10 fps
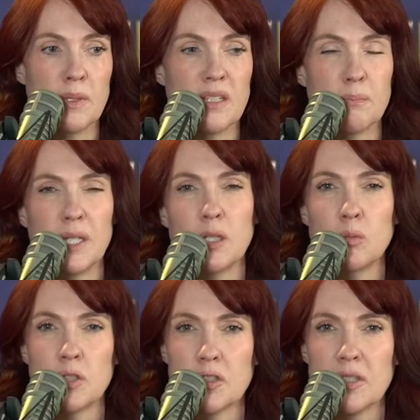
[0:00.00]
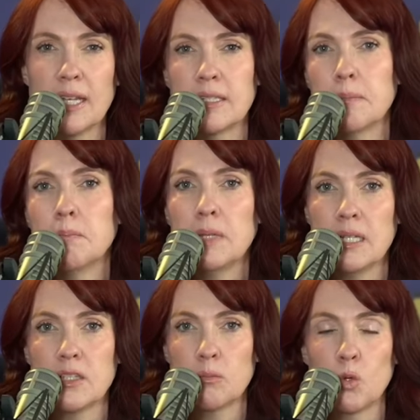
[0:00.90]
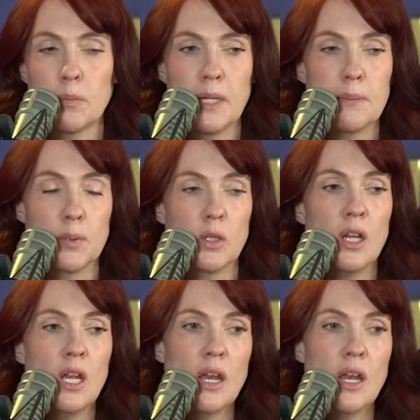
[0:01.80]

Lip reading: but you would just like to meet more people.